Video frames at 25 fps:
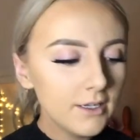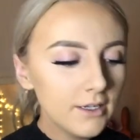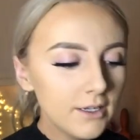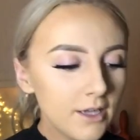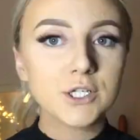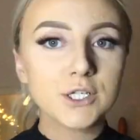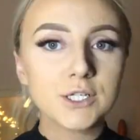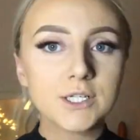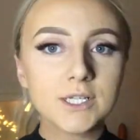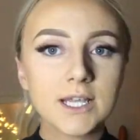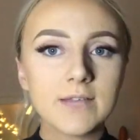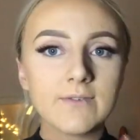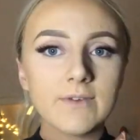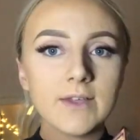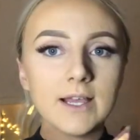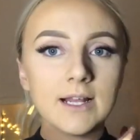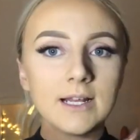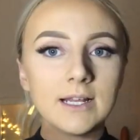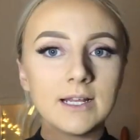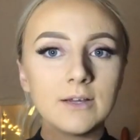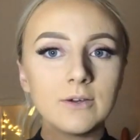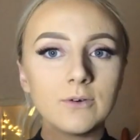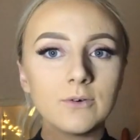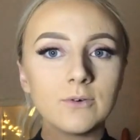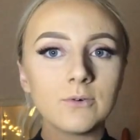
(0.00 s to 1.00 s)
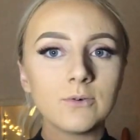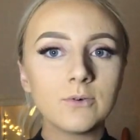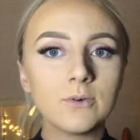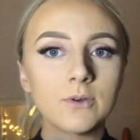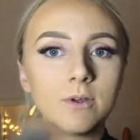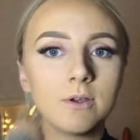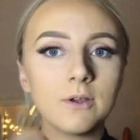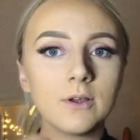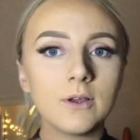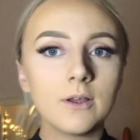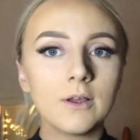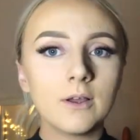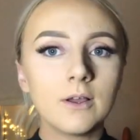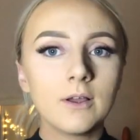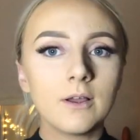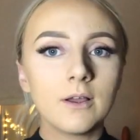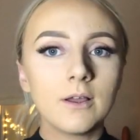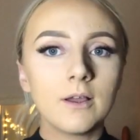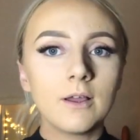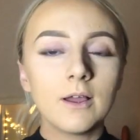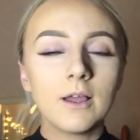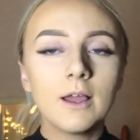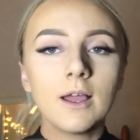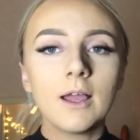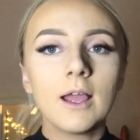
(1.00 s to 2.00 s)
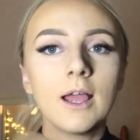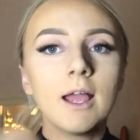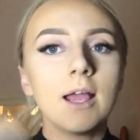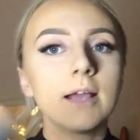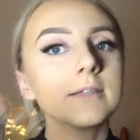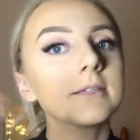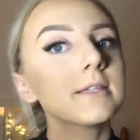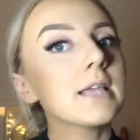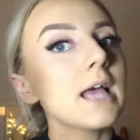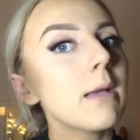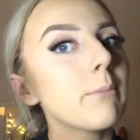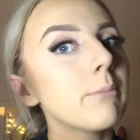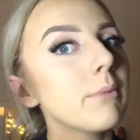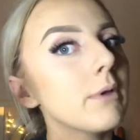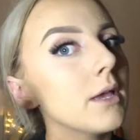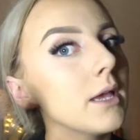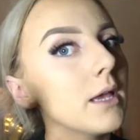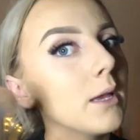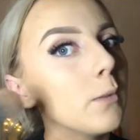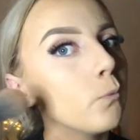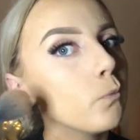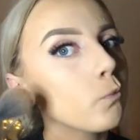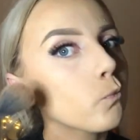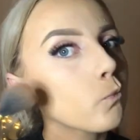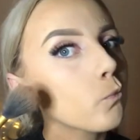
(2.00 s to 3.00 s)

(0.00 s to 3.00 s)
Just give it a little tap it,